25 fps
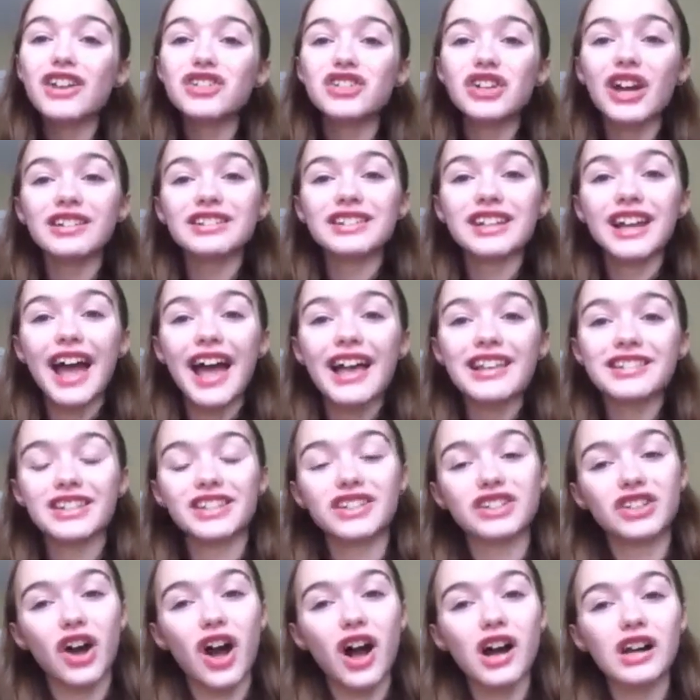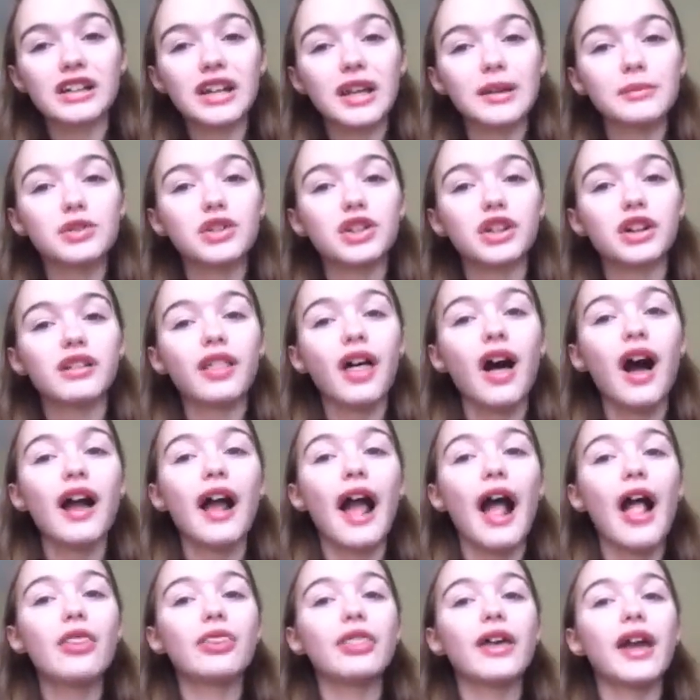Jessica has a dog named
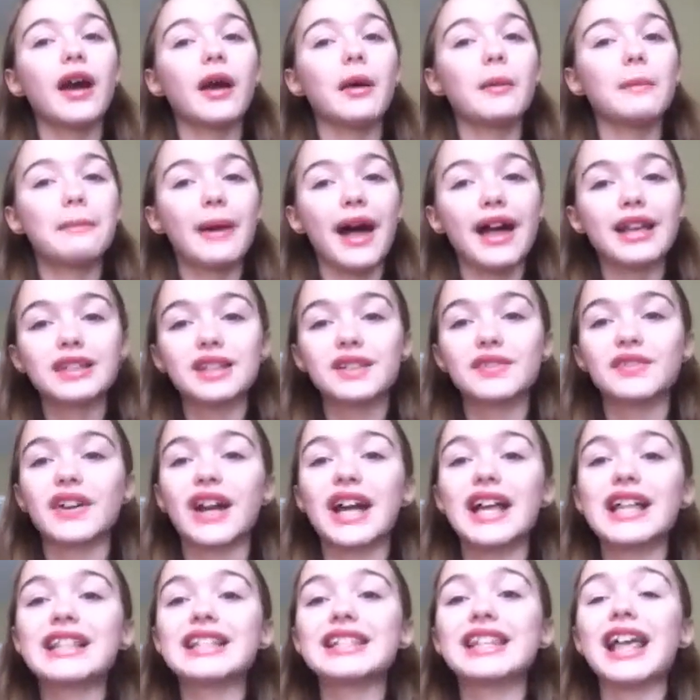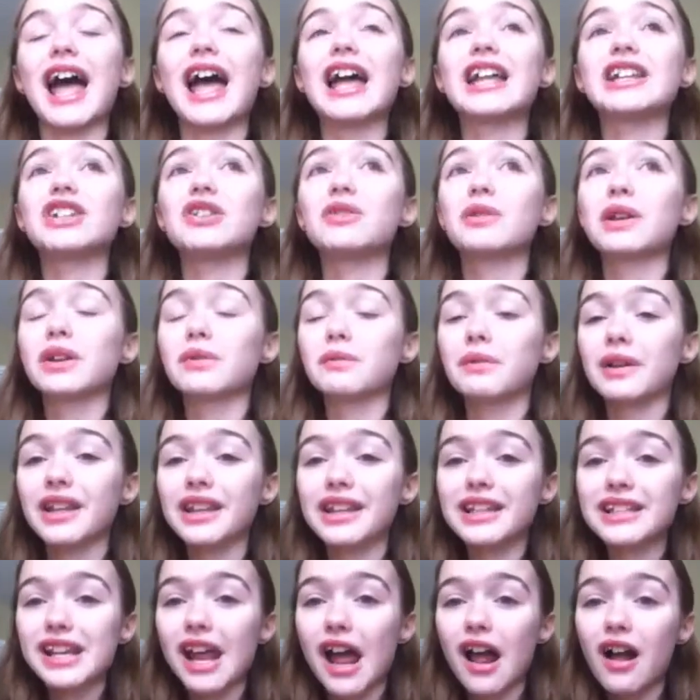Sherlock, and they are best friends, and you can
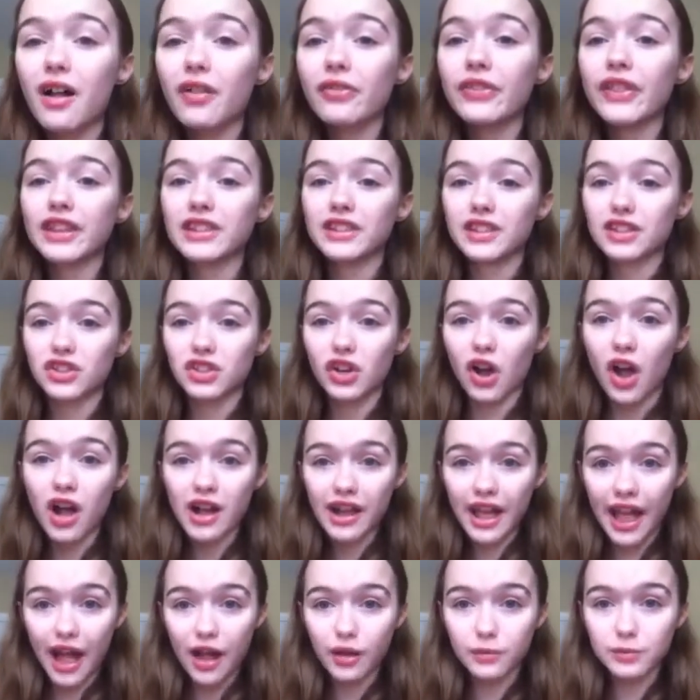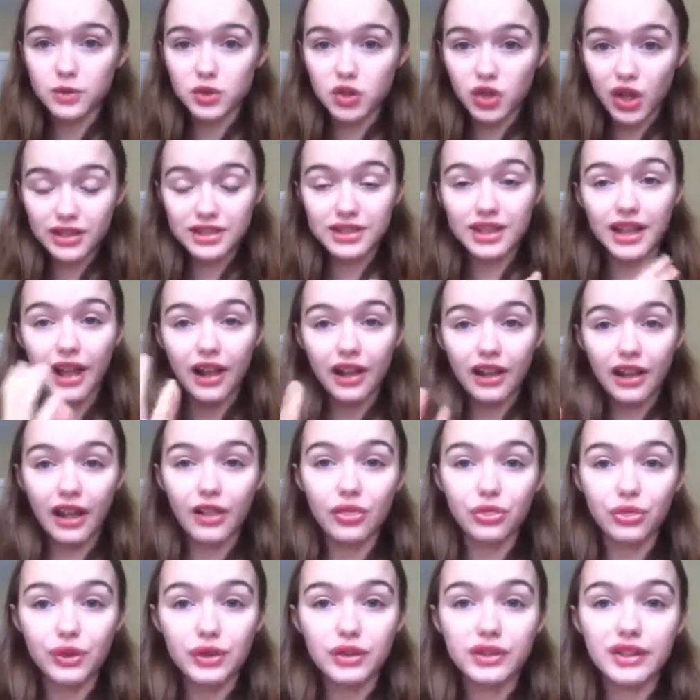really tell that the dog helps Jessica
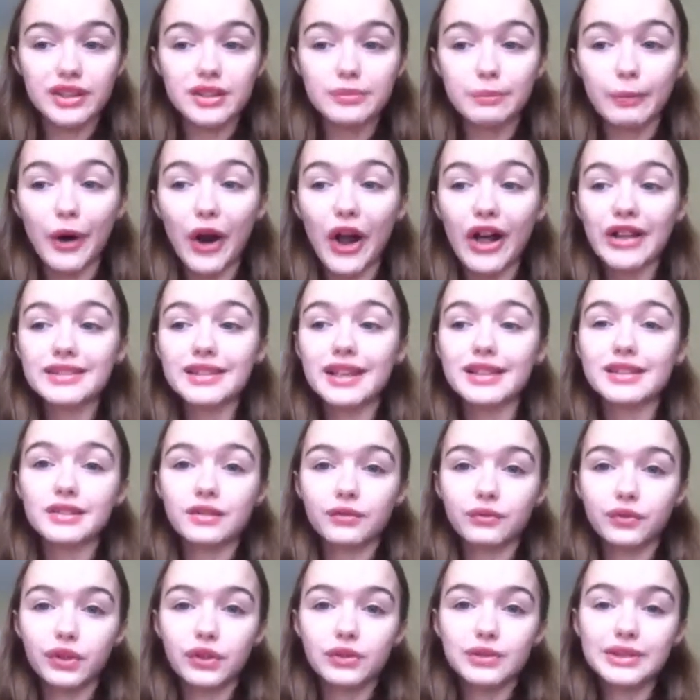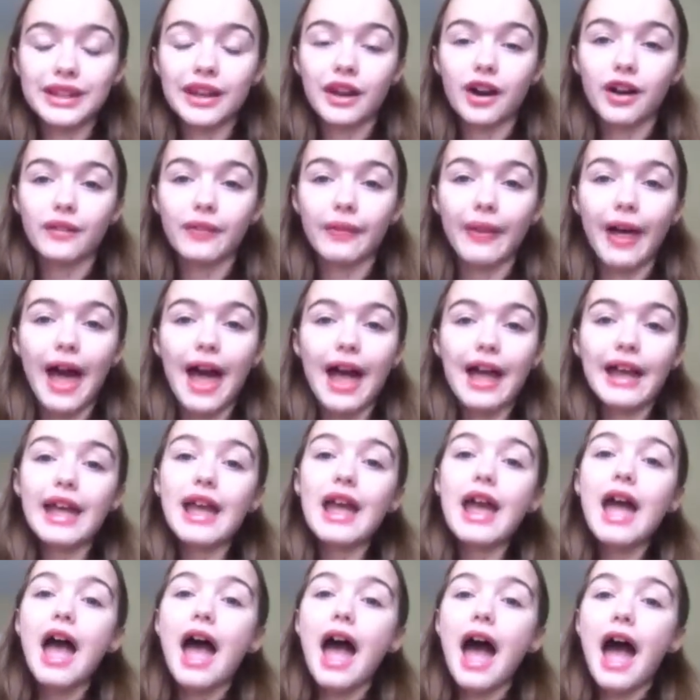get through this process of losing her leg
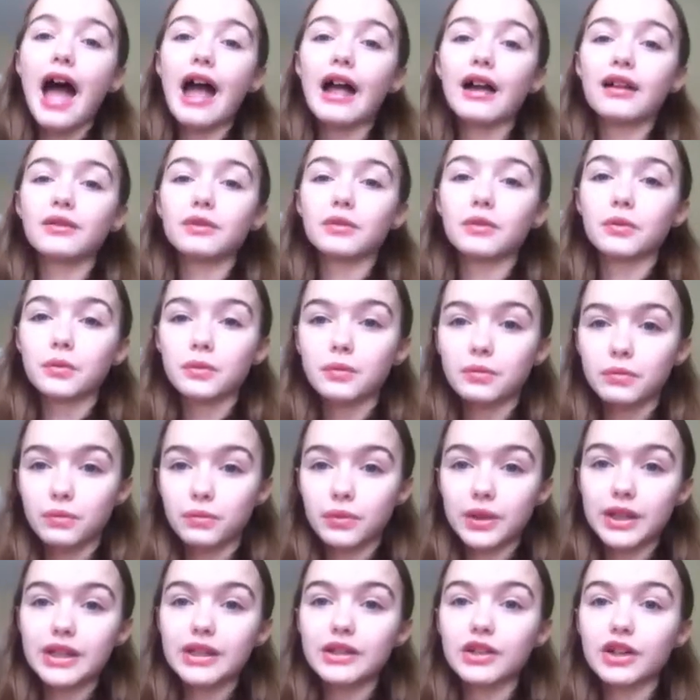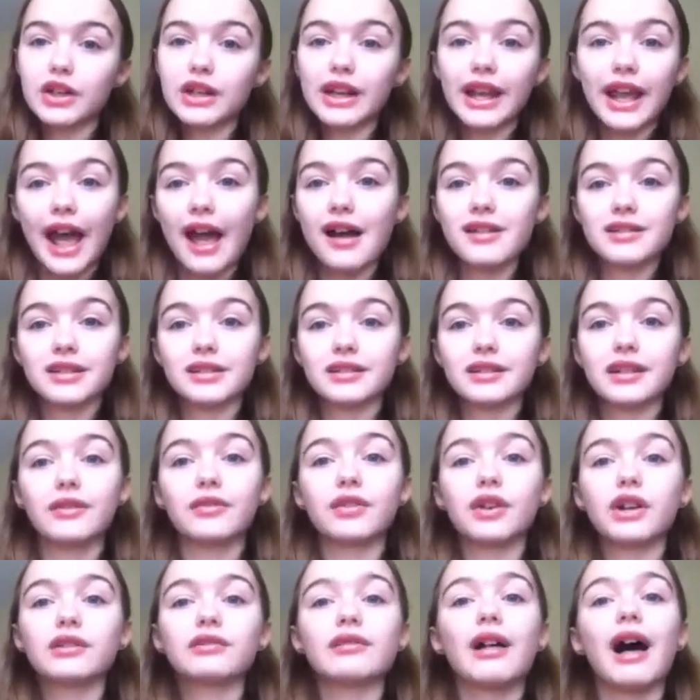and relearning how to
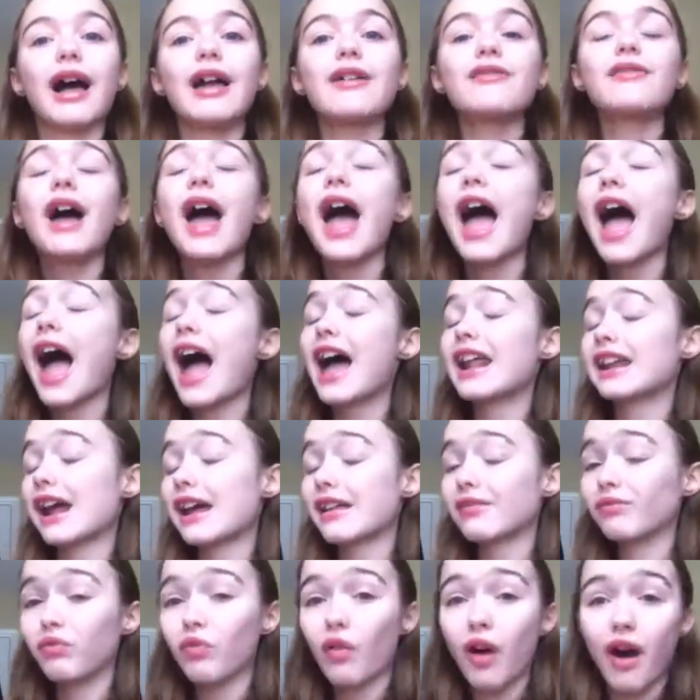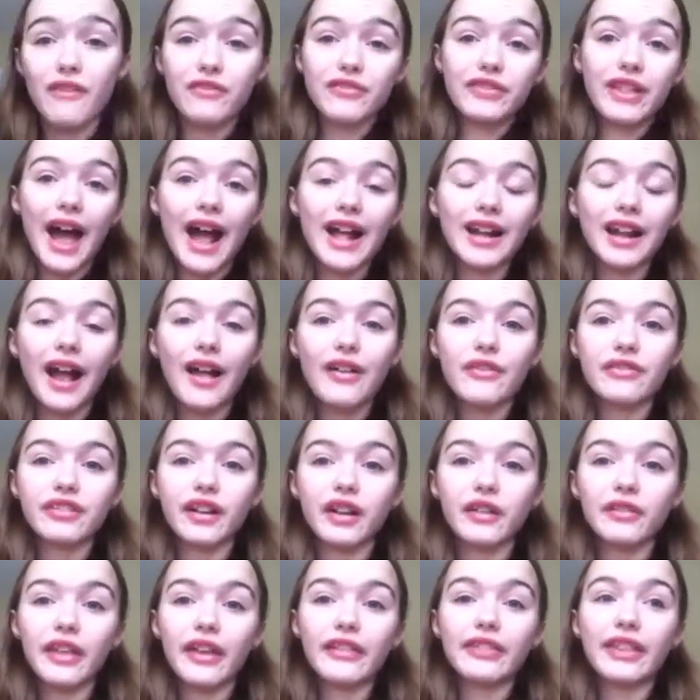live her life, and I love that. I
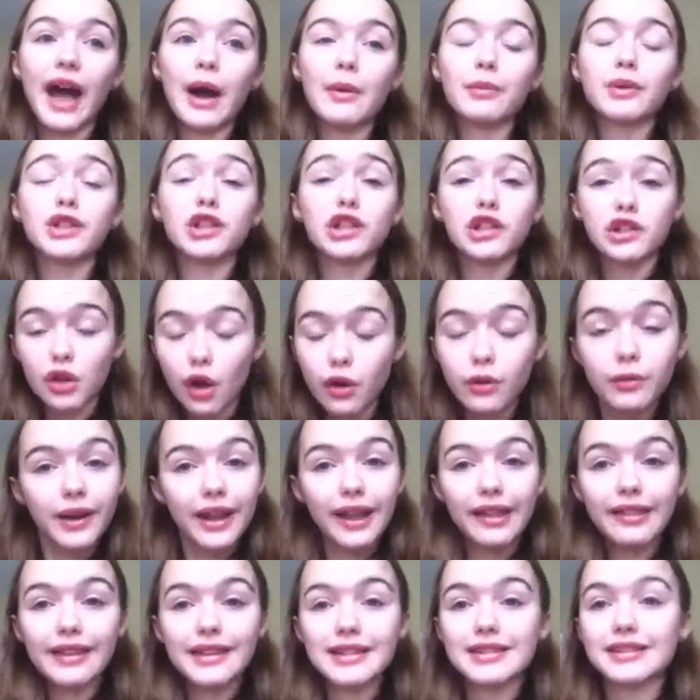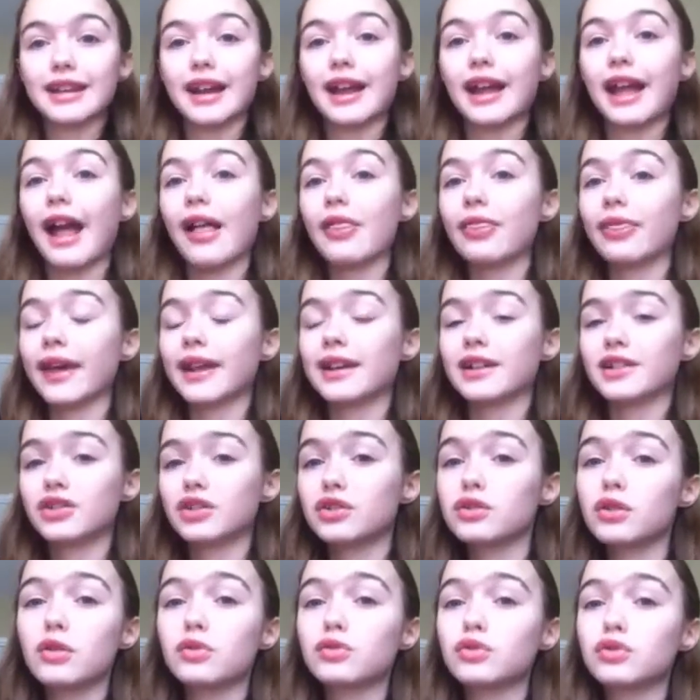felt that that was so realistic, and that is
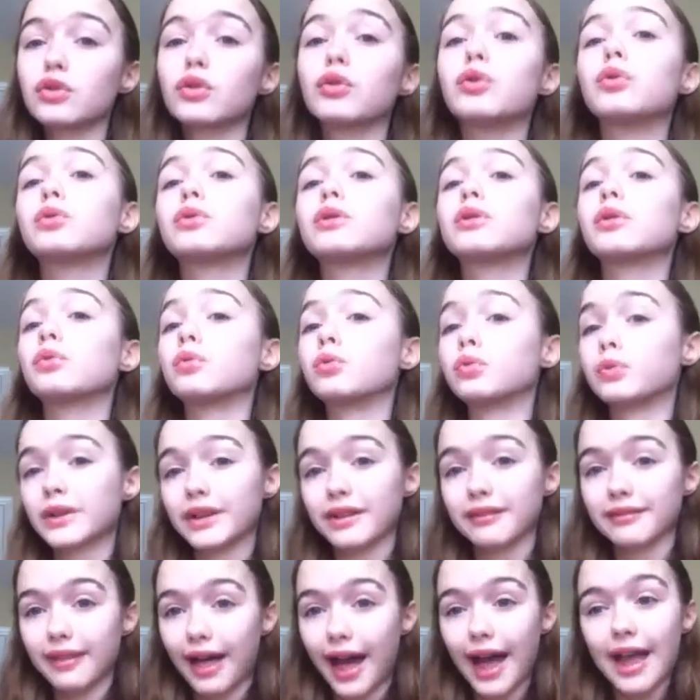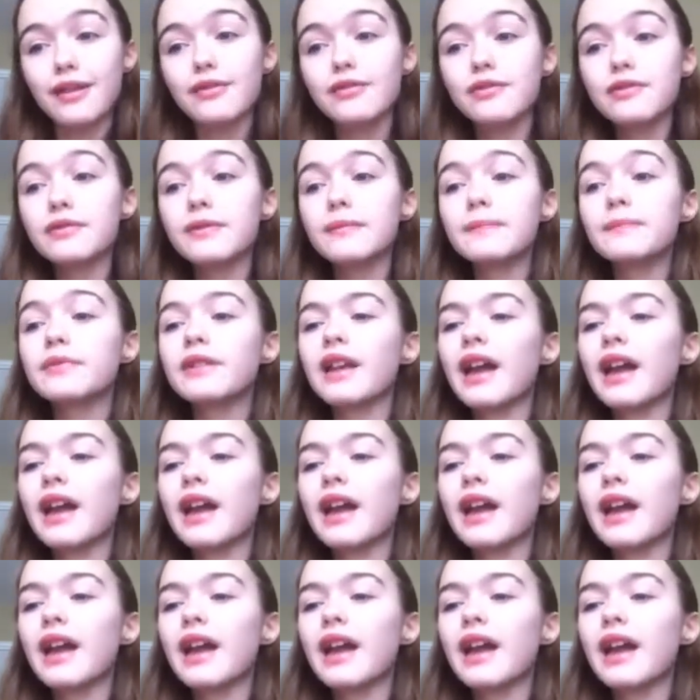so true to real life.